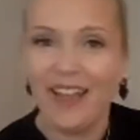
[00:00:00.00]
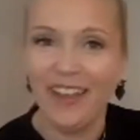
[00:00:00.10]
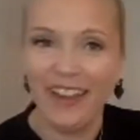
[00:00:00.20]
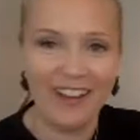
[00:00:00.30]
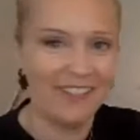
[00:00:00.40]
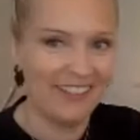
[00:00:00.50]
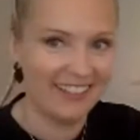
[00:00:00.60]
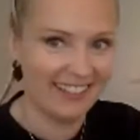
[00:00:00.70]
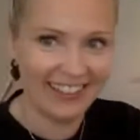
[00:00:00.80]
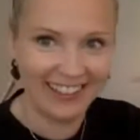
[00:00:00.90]
I'm
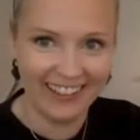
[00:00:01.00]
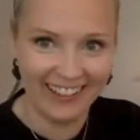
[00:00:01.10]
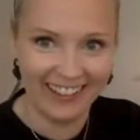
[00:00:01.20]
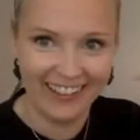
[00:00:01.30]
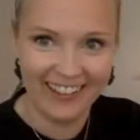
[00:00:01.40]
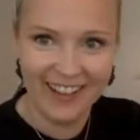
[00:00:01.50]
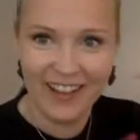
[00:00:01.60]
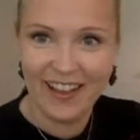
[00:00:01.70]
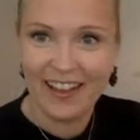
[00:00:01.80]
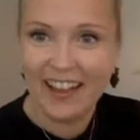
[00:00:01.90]
just kidding.
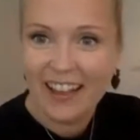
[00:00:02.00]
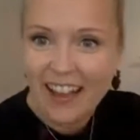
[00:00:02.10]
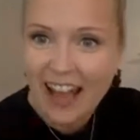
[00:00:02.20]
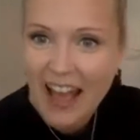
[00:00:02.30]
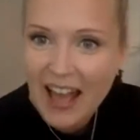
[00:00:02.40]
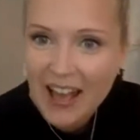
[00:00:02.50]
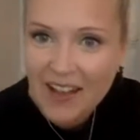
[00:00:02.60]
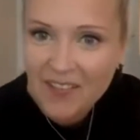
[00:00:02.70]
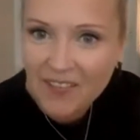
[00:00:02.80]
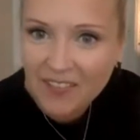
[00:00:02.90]

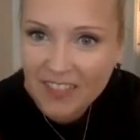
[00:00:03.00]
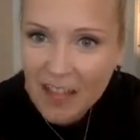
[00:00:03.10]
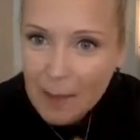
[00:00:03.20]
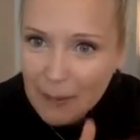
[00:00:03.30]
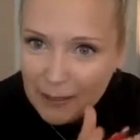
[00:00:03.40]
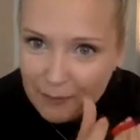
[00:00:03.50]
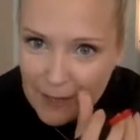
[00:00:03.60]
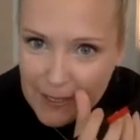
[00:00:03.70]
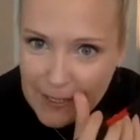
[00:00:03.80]
But first,